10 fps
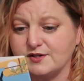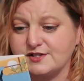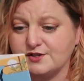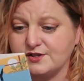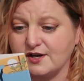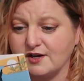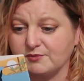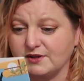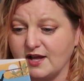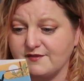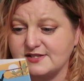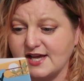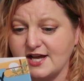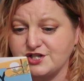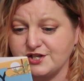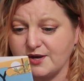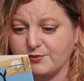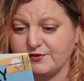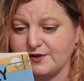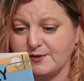still young, but life is catching up
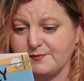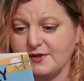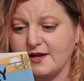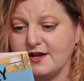with them.